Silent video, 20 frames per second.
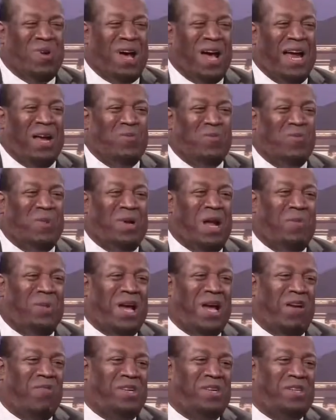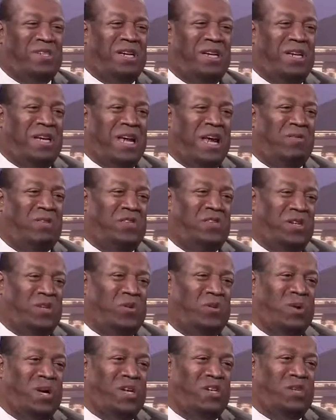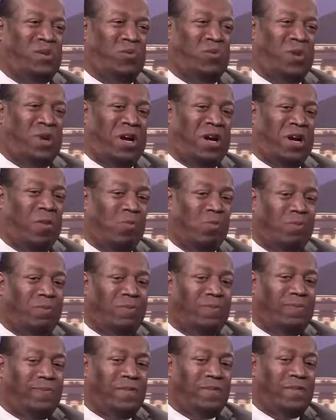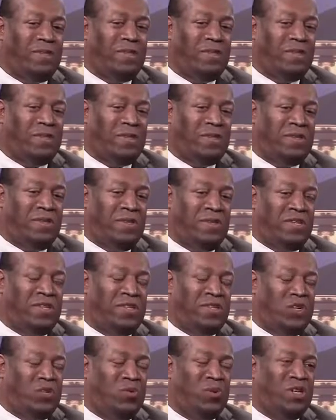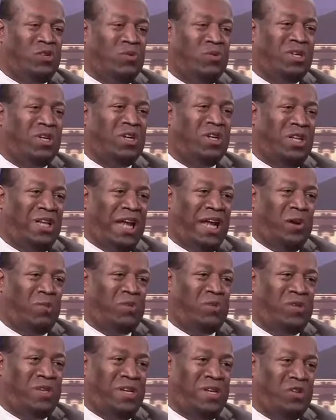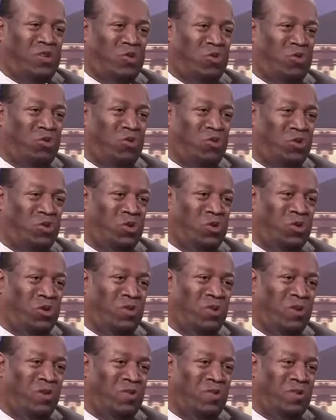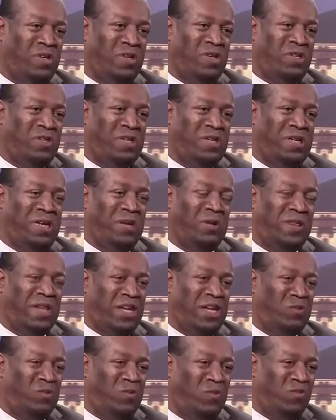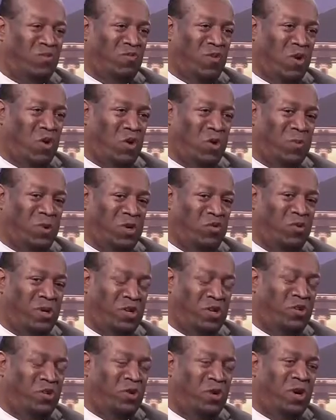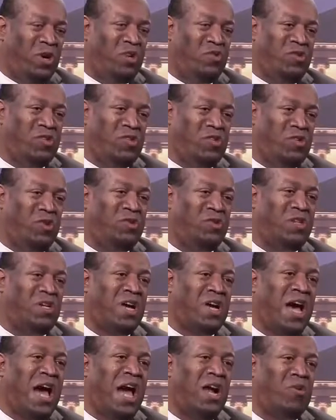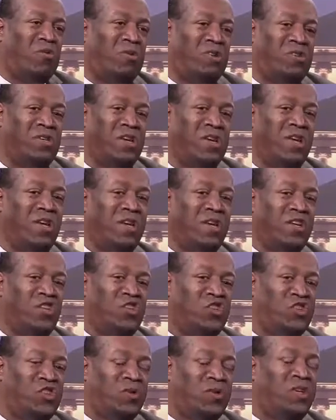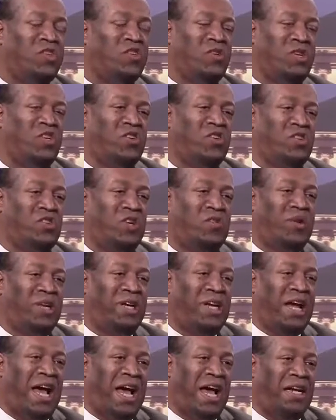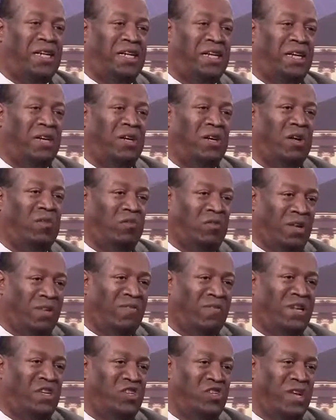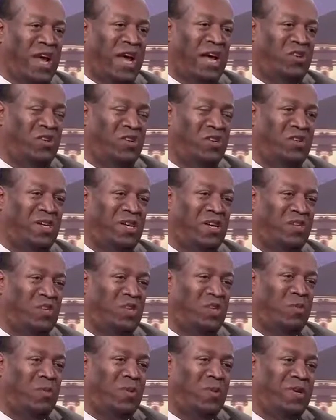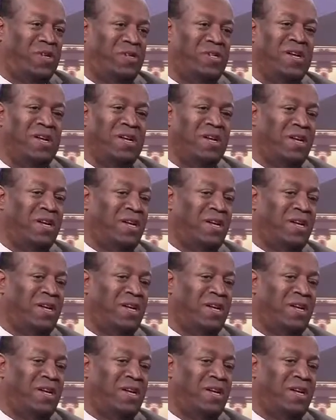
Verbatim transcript: right, but I mean, obviously, you have the situation where the situation with the claims is crucial to seeing things move forward between the two countries in terms of Congress seriously considering the idea of lifting sanctions against Cuba because